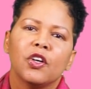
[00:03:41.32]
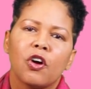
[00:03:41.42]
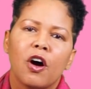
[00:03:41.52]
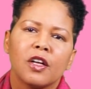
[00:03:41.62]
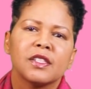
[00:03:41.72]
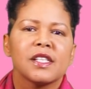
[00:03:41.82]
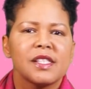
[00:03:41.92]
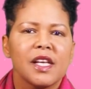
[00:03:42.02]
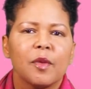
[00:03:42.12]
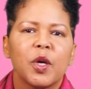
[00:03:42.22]
gone to
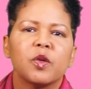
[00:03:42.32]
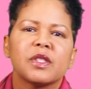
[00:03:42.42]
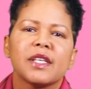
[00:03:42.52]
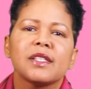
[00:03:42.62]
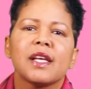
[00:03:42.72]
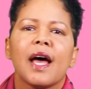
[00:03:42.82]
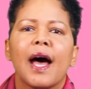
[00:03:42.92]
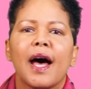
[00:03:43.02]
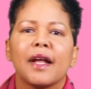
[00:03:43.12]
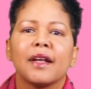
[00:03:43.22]
see about it,
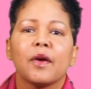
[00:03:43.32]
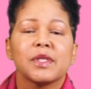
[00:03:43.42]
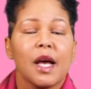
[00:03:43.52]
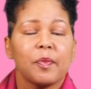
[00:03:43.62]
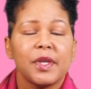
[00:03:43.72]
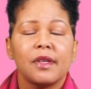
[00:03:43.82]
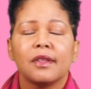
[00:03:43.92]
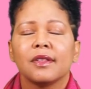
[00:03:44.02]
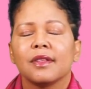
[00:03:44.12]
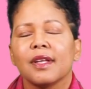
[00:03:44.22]
and I was happy
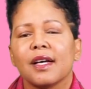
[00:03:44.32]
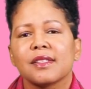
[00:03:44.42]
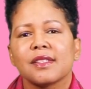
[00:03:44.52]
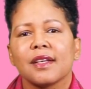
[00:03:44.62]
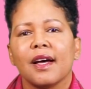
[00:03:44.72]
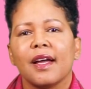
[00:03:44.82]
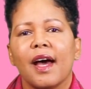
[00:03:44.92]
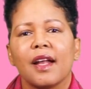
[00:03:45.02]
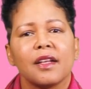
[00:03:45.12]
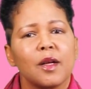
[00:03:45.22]
that I
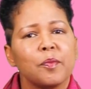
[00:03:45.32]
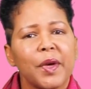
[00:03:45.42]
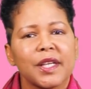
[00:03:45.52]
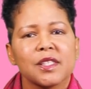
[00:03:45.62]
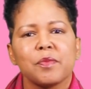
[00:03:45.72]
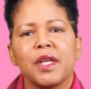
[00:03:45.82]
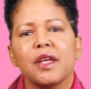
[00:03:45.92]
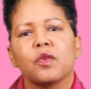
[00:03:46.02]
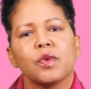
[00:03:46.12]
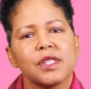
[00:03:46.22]
had a lumpectomy.
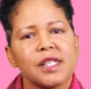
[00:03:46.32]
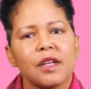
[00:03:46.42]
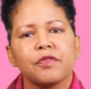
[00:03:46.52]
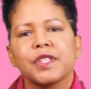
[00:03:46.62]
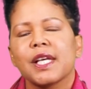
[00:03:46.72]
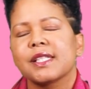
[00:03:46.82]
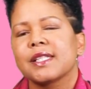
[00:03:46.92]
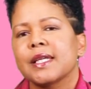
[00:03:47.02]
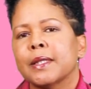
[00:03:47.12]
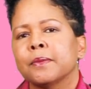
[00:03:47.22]
It was sent for
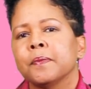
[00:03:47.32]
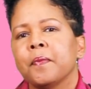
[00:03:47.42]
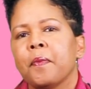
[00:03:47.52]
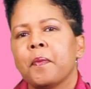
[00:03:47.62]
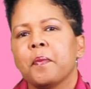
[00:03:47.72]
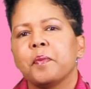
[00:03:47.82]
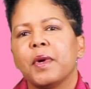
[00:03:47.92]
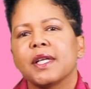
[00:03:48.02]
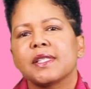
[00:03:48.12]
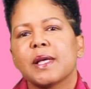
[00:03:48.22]
testing,
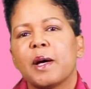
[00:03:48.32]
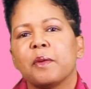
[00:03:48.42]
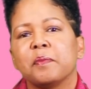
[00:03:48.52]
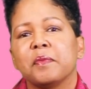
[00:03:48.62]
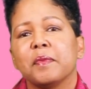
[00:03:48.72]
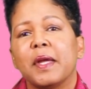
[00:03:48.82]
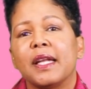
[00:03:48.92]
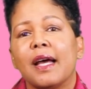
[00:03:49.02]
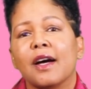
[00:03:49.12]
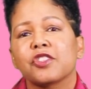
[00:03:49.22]
but
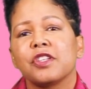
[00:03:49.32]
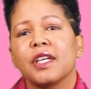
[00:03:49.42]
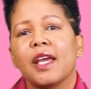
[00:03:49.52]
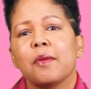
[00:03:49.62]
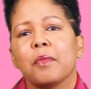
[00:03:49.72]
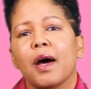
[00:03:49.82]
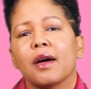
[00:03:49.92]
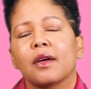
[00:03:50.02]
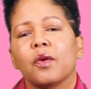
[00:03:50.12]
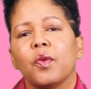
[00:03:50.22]
it actually came
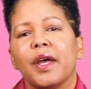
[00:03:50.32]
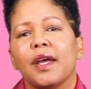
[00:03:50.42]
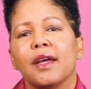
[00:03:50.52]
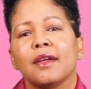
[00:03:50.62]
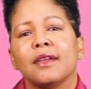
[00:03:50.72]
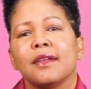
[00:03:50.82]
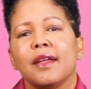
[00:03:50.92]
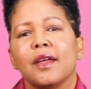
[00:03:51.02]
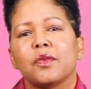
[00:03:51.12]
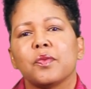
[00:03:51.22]
back where
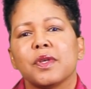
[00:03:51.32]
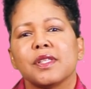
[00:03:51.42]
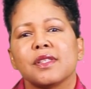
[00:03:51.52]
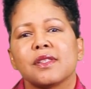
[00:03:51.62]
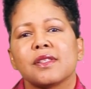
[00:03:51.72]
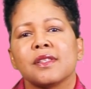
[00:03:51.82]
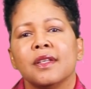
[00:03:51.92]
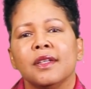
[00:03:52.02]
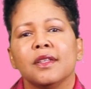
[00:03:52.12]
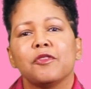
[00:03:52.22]
it was
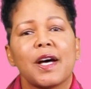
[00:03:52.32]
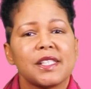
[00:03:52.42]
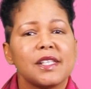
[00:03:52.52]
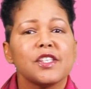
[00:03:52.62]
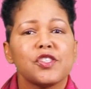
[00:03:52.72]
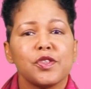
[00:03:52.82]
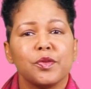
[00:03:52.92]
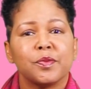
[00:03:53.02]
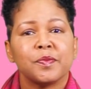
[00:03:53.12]
fatty tissue.